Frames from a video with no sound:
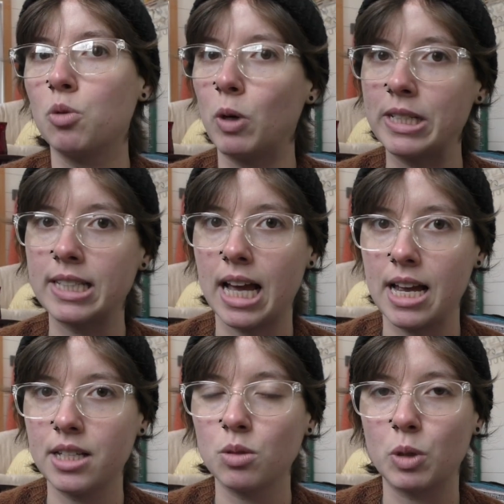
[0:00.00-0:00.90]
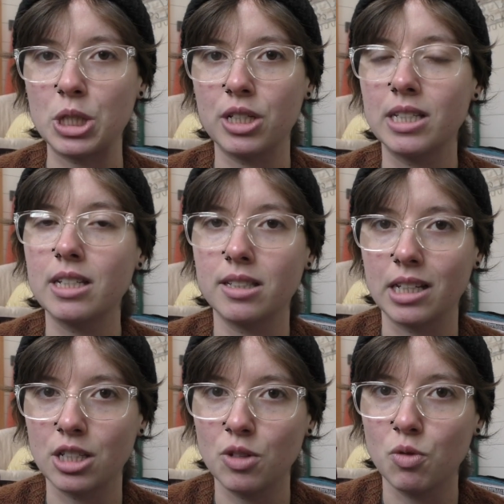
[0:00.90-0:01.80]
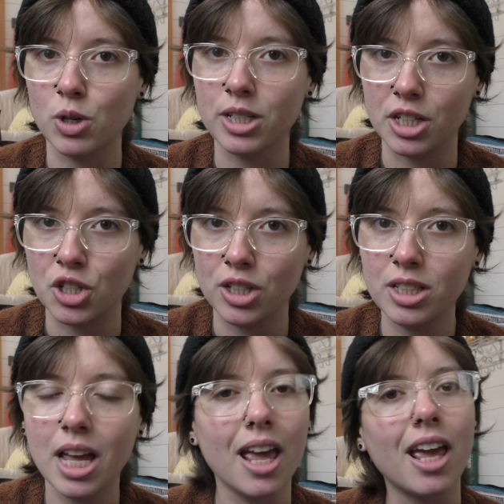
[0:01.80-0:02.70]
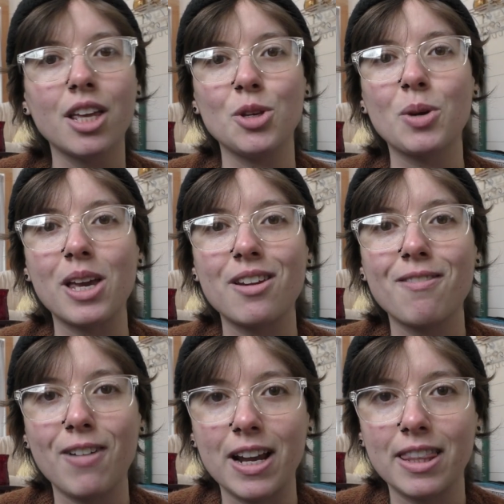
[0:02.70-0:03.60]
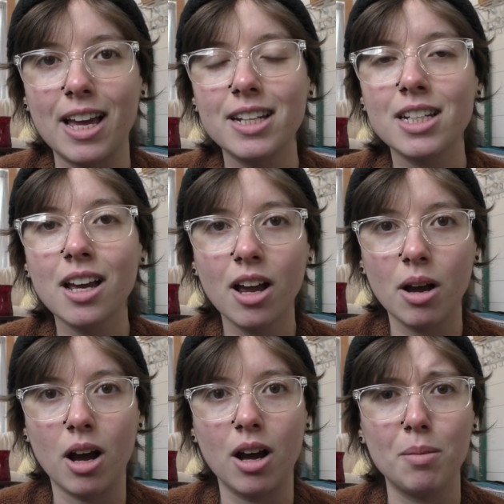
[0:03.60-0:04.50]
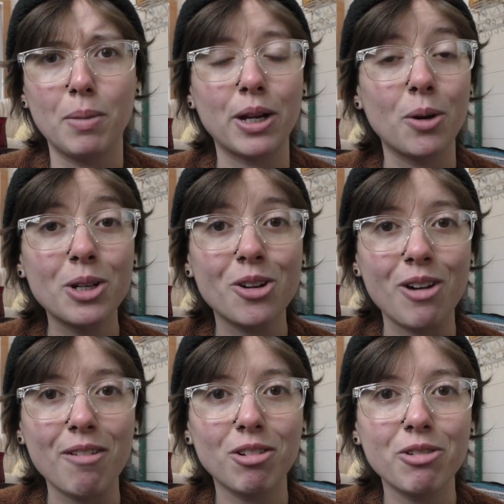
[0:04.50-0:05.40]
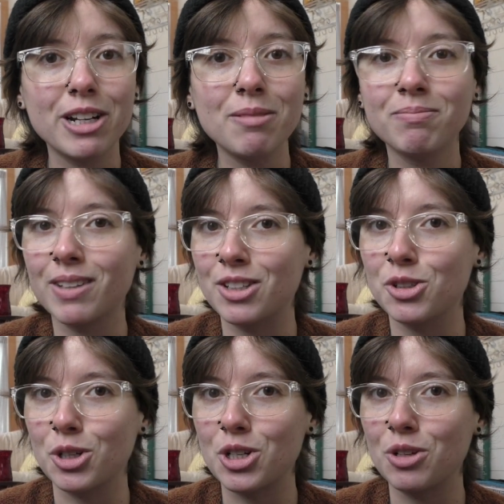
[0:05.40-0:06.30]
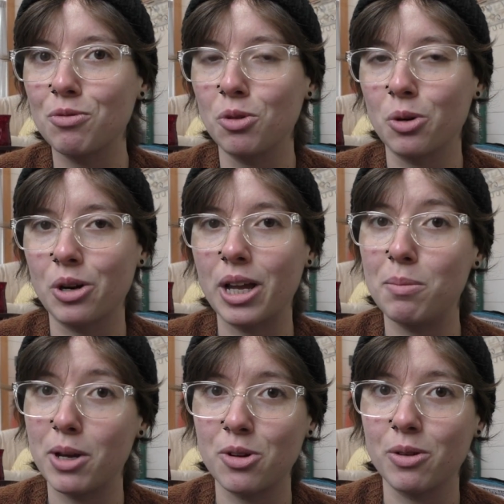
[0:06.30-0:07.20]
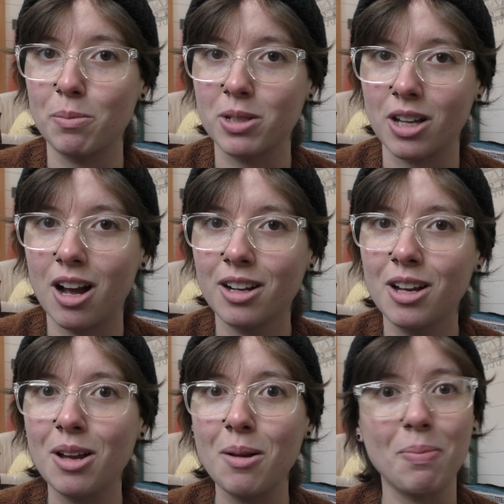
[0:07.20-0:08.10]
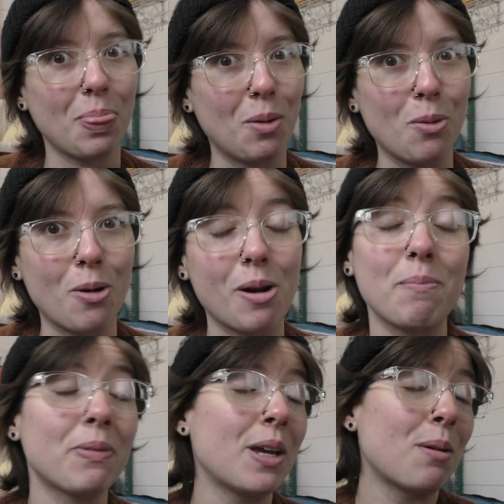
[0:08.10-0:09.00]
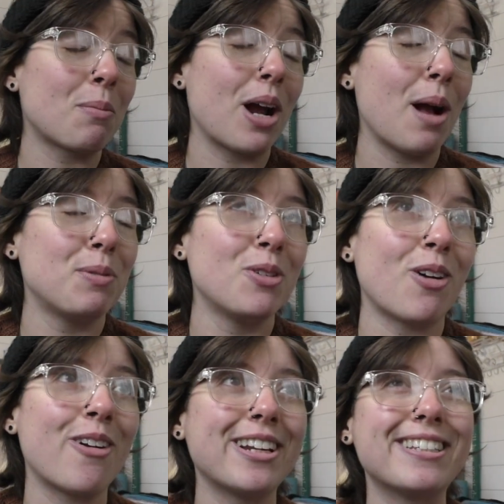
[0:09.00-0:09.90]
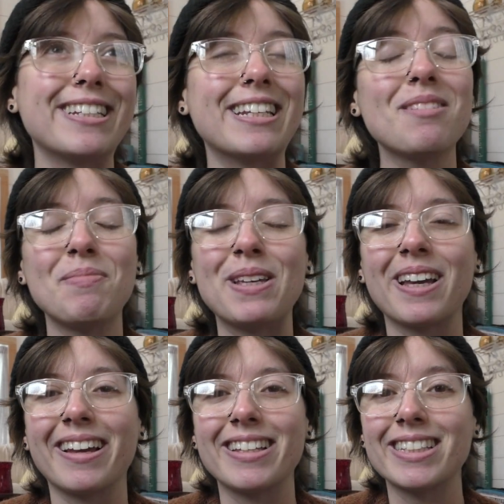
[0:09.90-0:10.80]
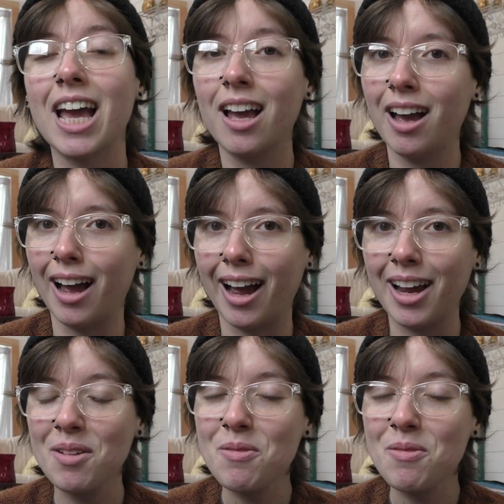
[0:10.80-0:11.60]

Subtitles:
one size, which is 64 stitches. You can find that by going to Ravelry and searching for A Better Ribbed Sock, or perhaps you've already seen it because I